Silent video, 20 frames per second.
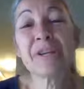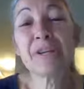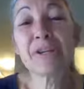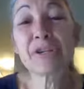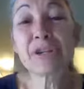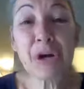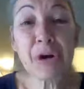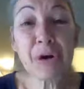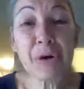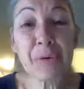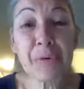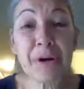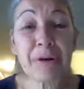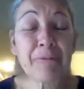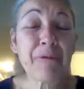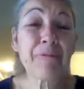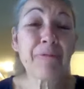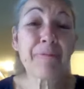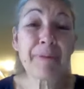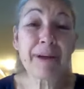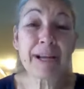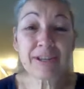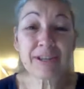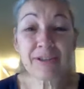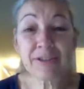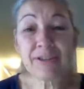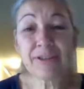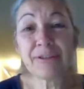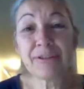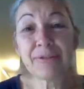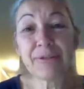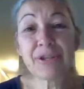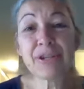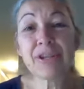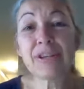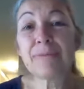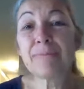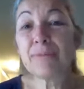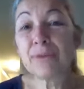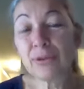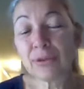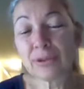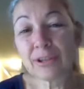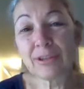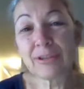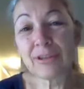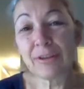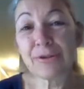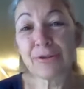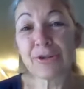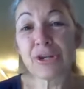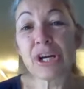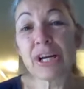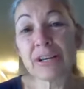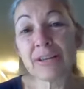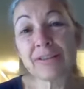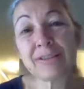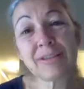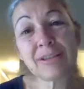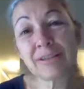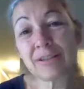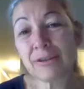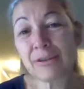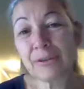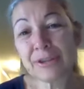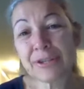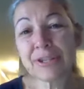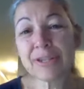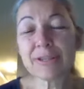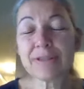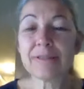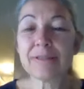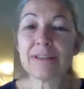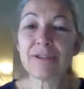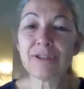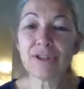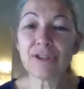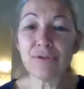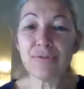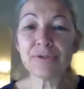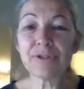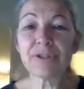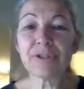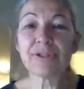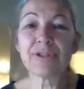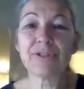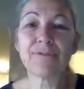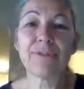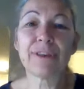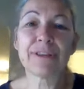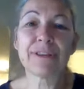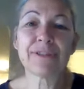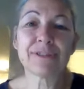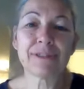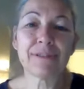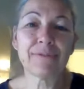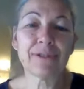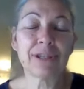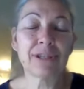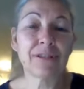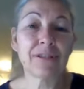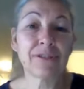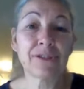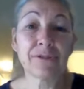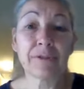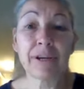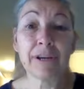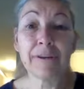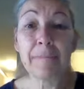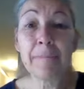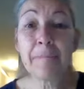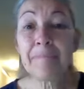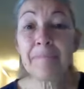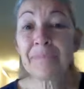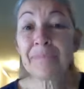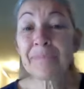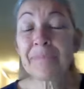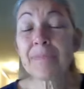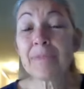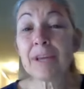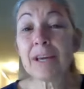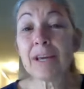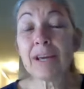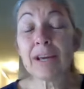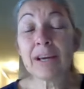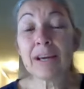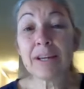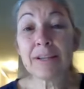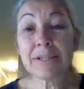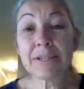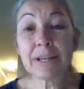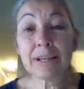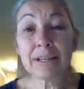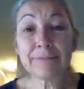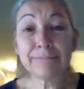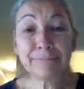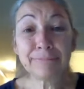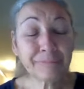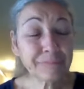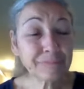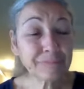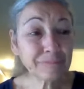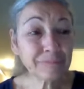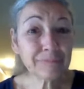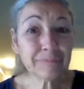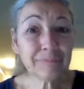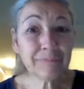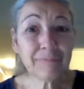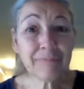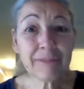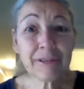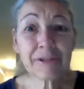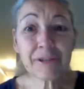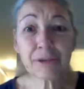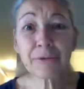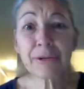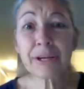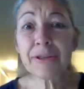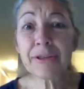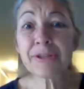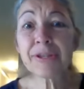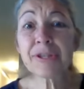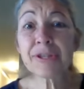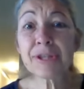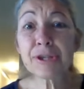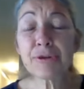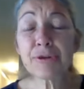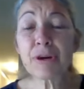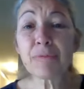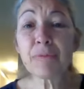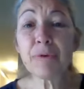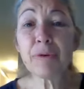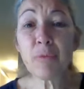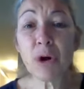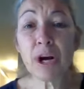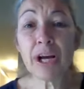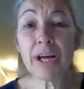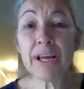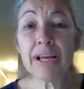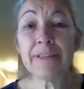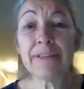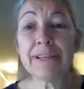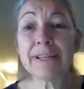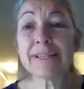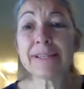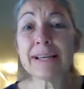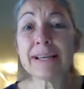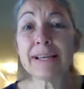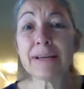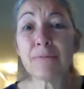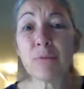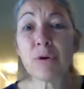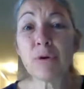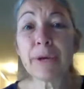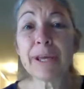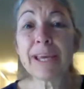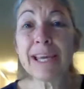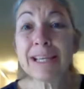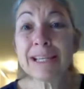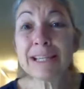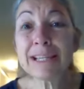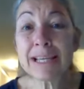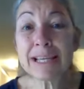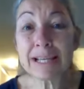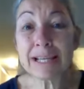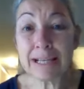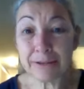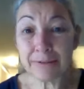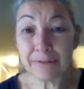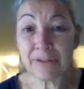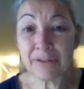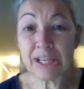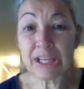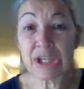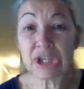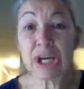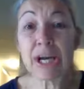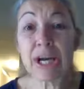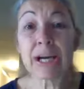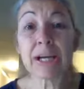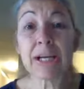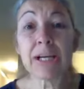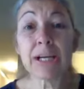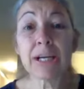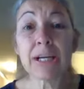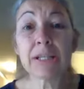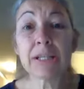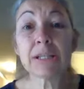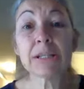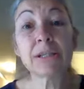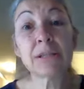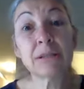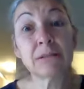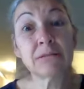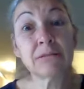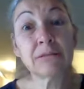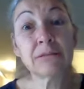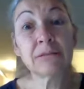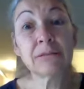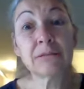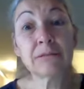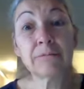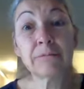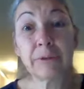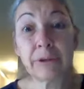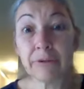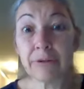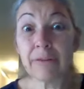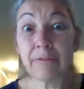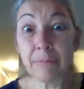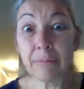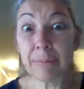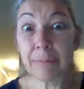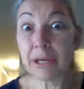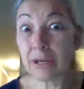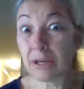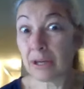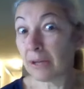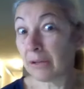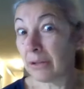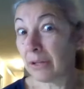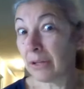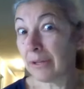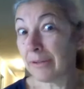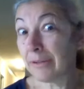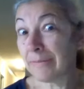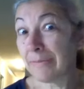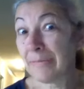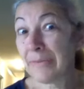So we went back to the dealership, looked at another truck and said, no, this is, it's used. It's a 2017. It's great. And, said, okay, this is the truck we want. And they said, well, we can't take an out-of-state check. I said, oh, we don't have a bank account yet.